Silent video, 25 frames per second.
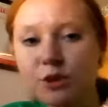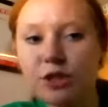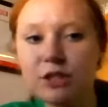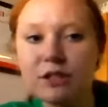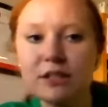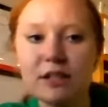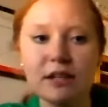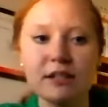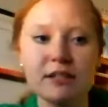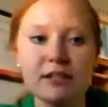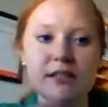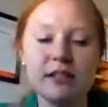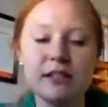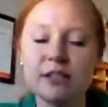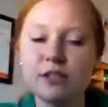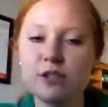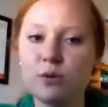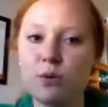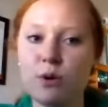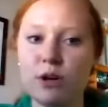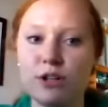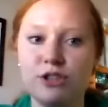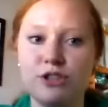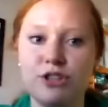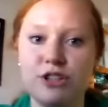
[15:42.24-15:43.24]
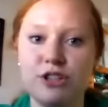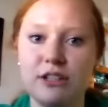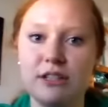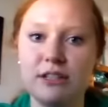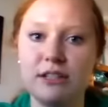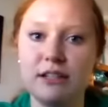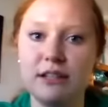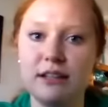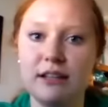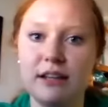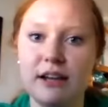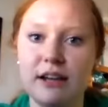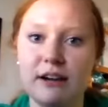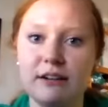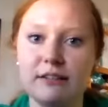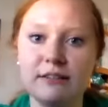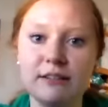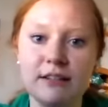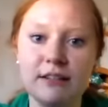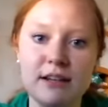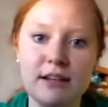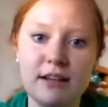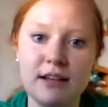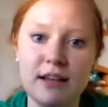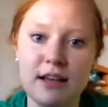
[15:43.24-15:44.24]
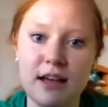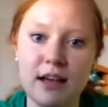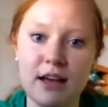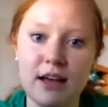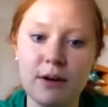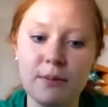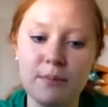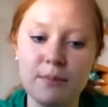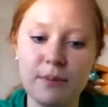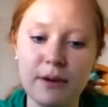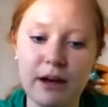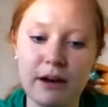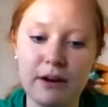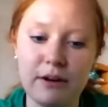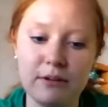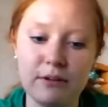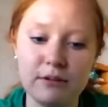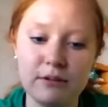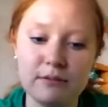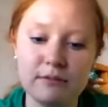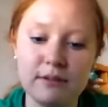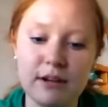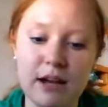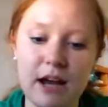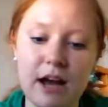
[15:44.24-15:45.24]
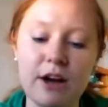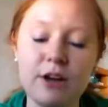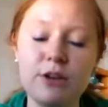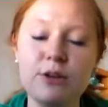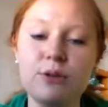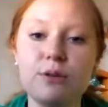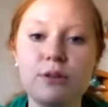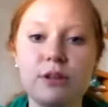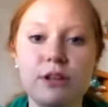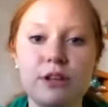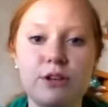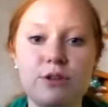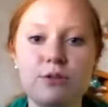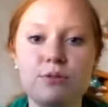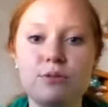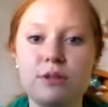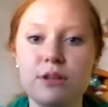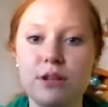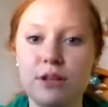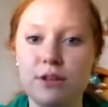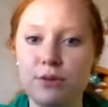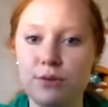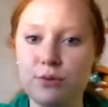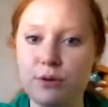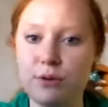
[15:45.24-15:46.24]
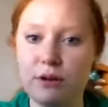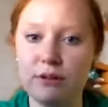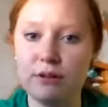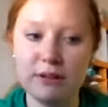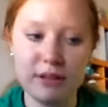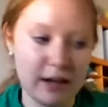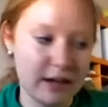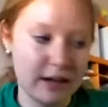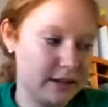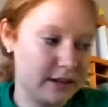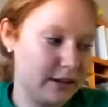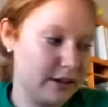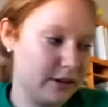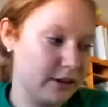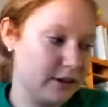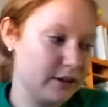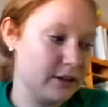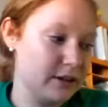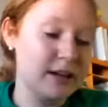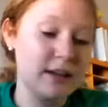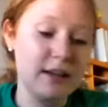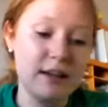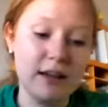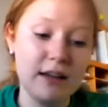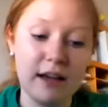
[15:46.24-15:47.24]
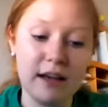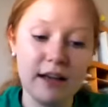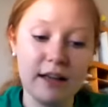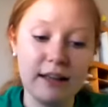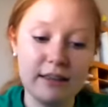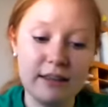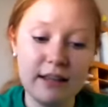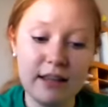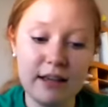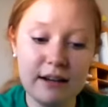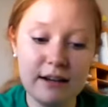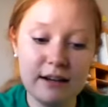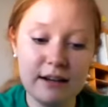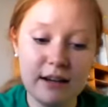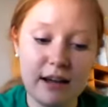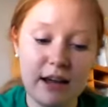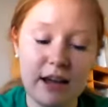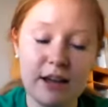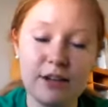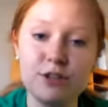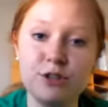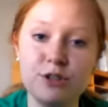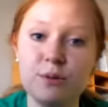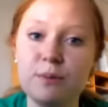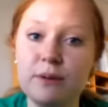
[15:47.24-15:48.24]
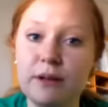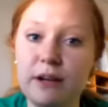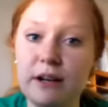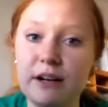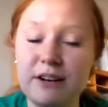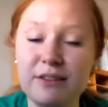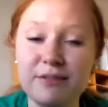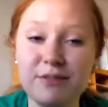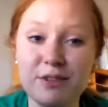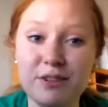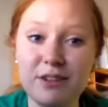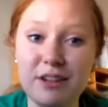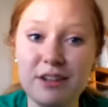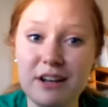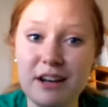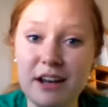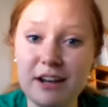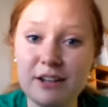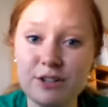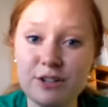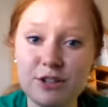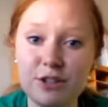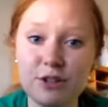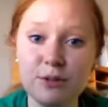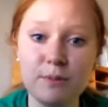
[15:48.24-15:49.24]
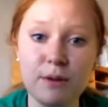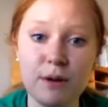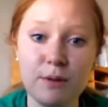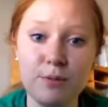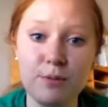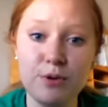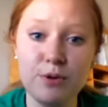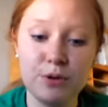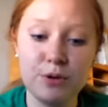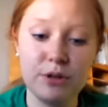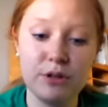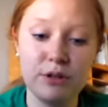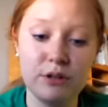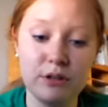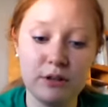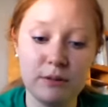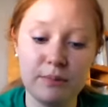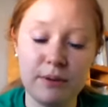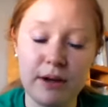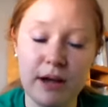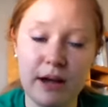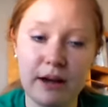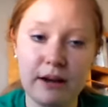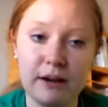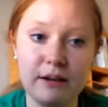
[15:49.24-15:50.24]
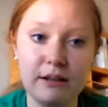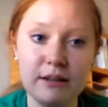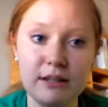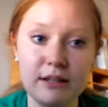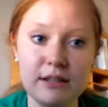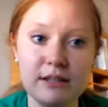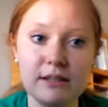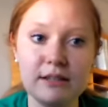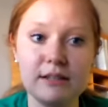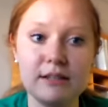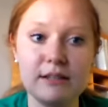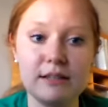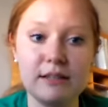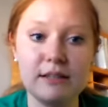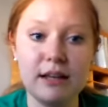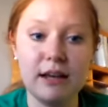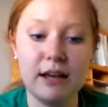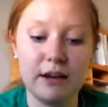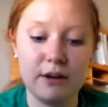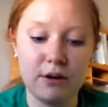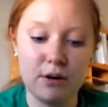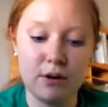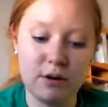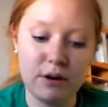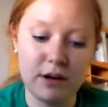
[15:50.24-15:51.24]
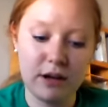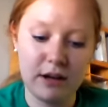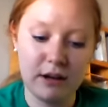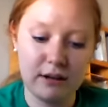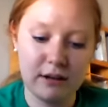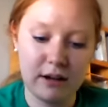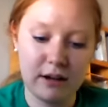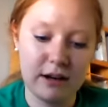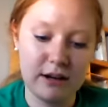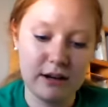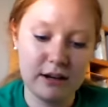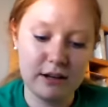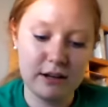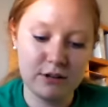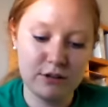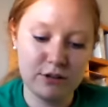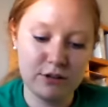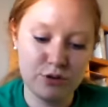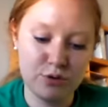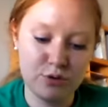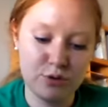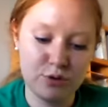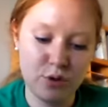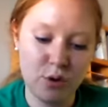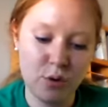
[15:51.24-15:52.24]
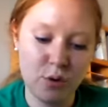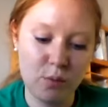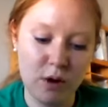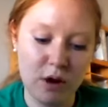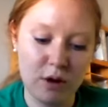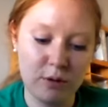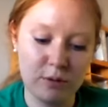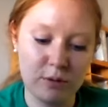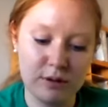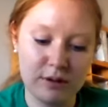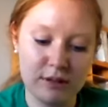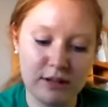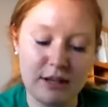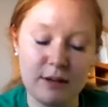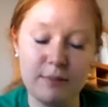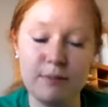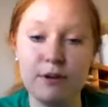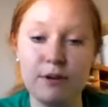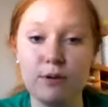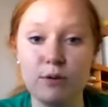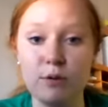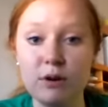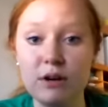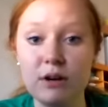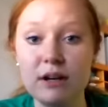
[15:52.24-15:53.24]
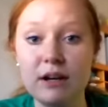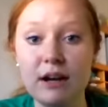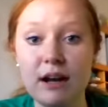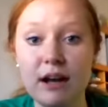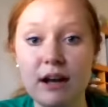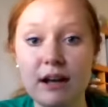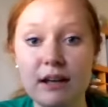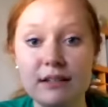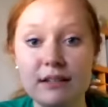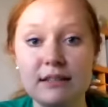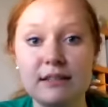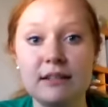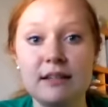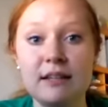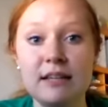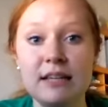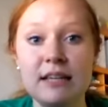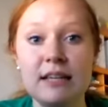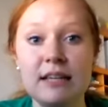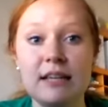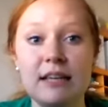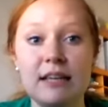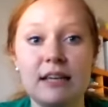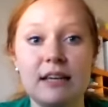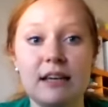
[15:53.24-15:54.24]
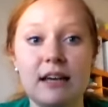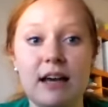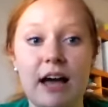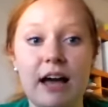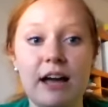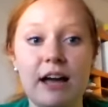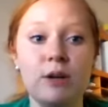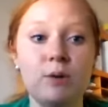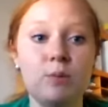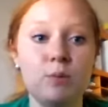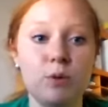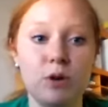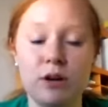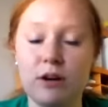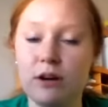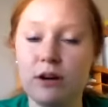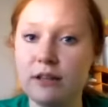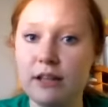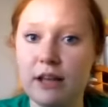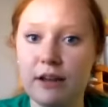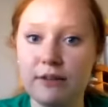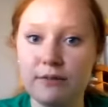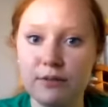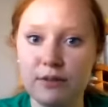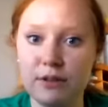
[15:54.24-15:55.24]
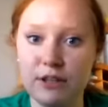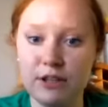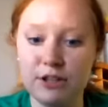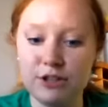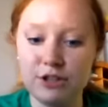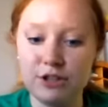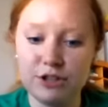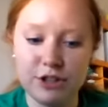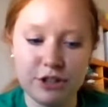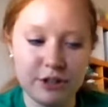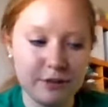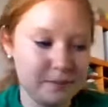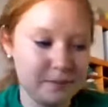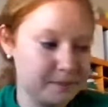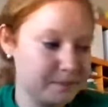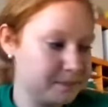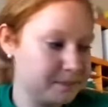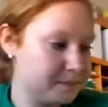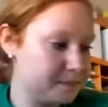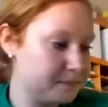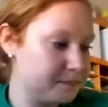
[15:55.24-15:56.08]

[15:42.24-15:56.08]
Just has 6 questions in there about how you think you did throughout that year. And then as you're planning for the next year, maybe you can look back on this and say, okay, I didn't do so well with keeping organized. I can work on that for this year.